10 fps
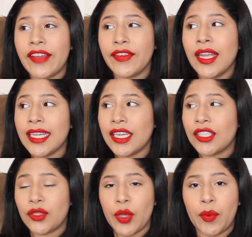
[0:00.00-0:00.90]
feel like it
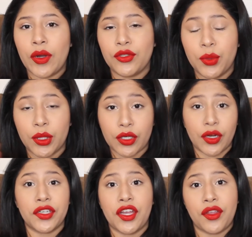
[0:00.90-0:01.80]
is so important to
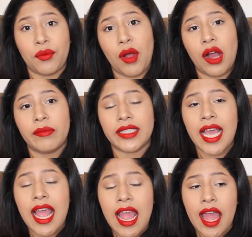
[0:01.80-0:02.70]
encourage other moms
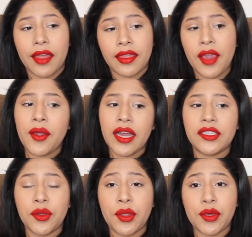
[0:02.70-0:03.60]
and let you
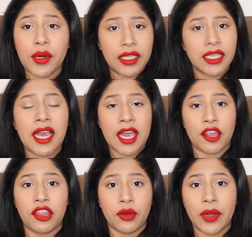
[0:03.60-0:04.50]
guys know that you guys can
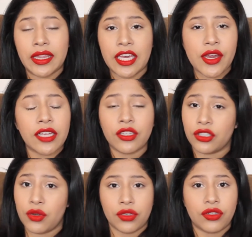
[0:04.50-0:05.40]
get through it, that you guys are
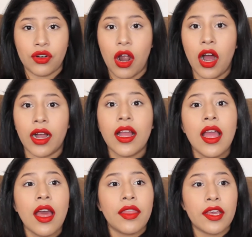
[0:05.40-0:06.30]
so strong,
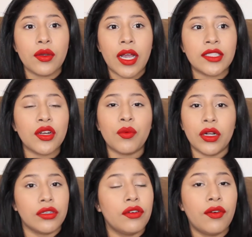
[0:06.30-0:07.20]
that you guys are
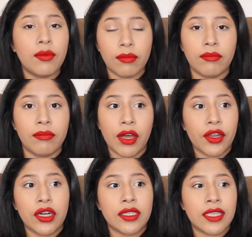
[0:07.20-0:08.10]
wonderful
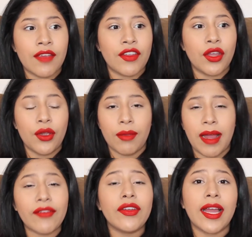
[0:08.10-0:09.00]
mothers, even though you
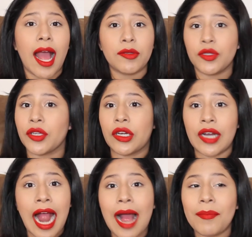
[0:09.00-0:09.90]
might feel like absolute
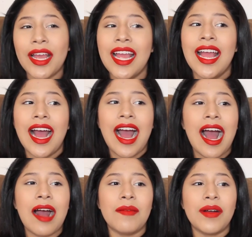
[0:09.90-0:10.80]
crap.
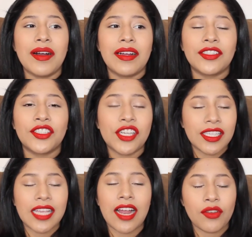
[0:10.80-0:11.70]
Um,
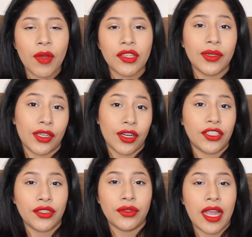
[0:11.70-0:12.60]
just, I just want to
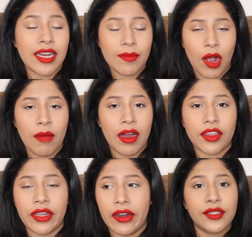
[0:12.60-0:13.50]
encourage you, any mom
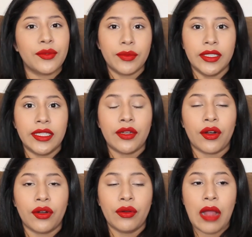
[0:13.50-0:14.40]
out there has a really
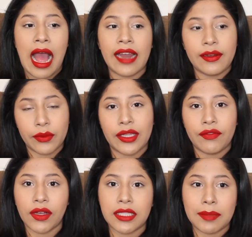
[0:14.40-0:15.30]
or had a really
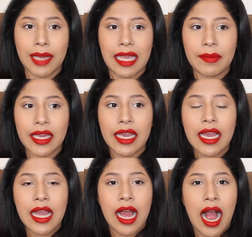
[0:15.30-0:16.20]
fussy baby.
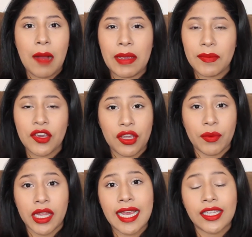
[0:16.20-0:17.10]
Uh, maybe you can
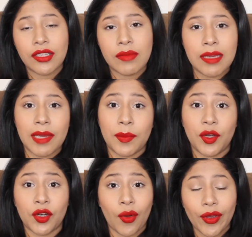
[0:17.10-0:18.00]
relate to me, maybe
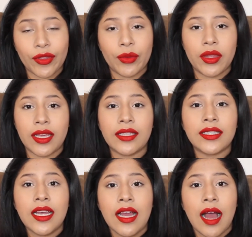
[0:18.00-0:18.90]
you're going through
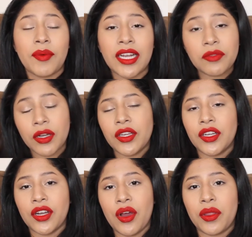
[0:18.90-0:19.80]
this, but I just want you
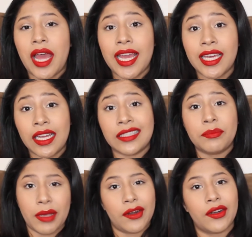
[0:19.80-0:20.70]
to know that it gets
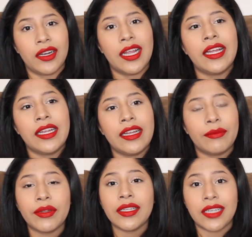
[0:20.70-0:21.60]
better. It,
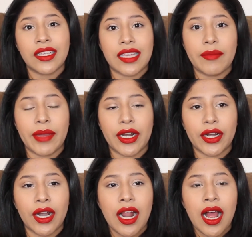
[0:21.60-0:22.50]
it really does get
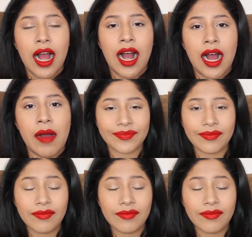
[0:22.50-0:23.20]
better. Uh,